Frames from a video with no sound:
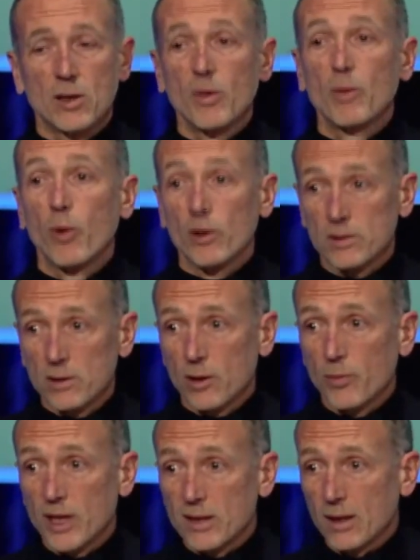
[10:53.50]
and some
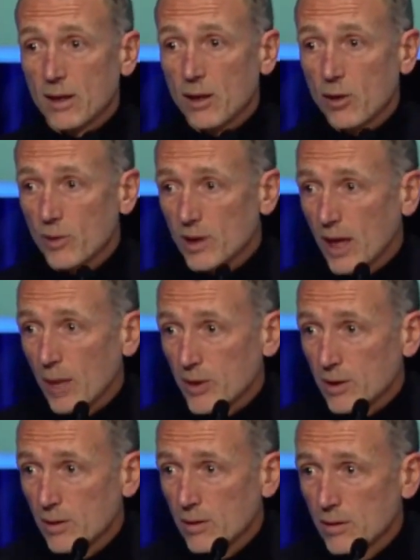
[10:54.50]
important topics in human
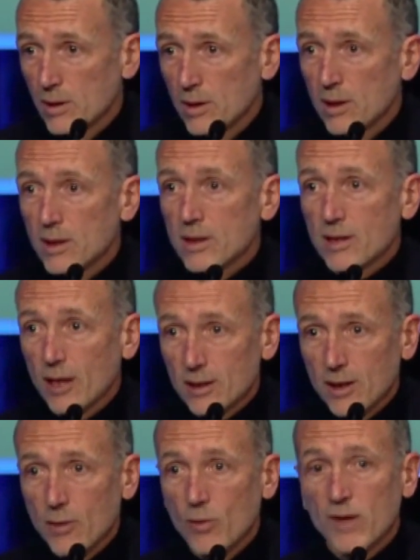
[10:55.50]
capital,
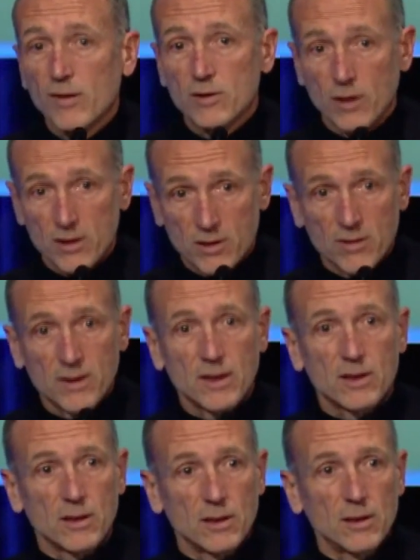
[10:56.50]
starting with a just
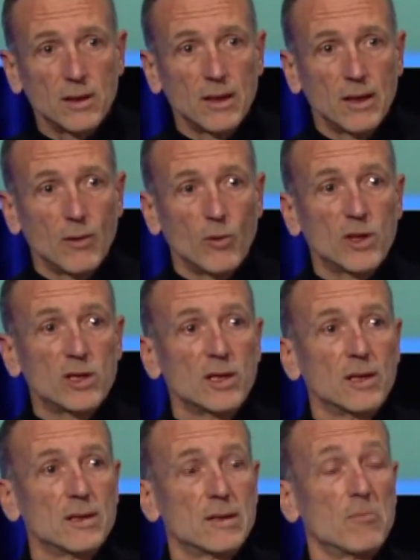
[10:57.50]
transition,
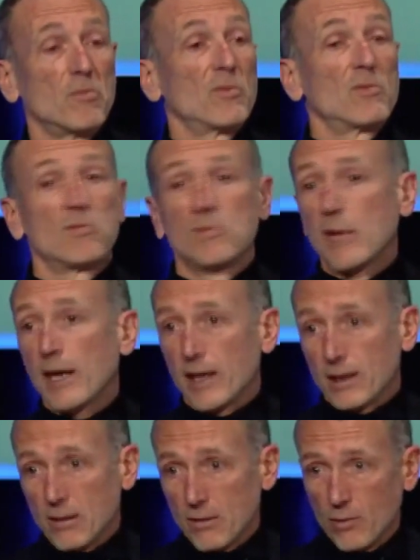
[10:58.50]
which is
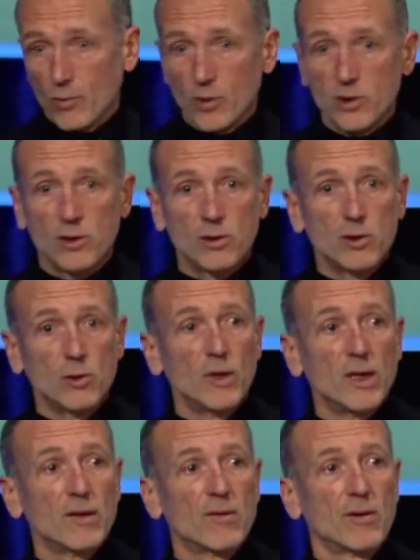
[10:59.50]
like, what do you
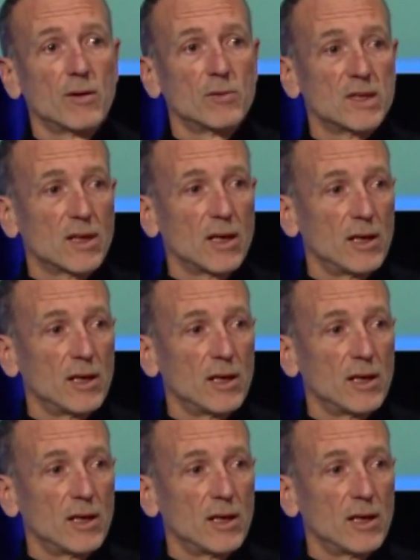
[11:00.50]
do with